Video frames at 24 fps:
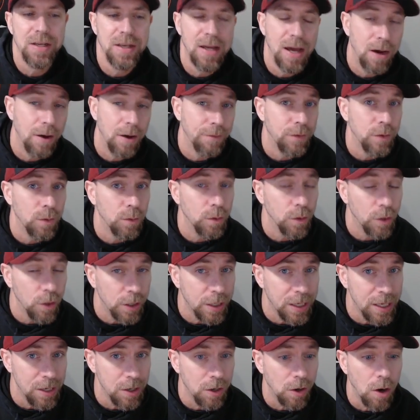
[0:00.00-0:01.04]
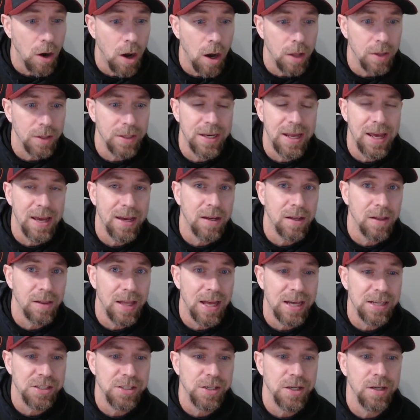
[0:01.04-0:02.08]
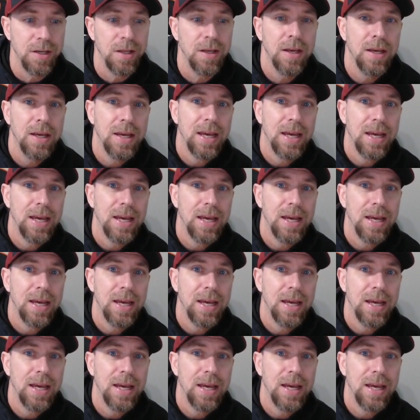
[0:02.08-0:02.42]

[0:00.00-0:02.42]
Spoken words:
Now, if you look at your holiday collection,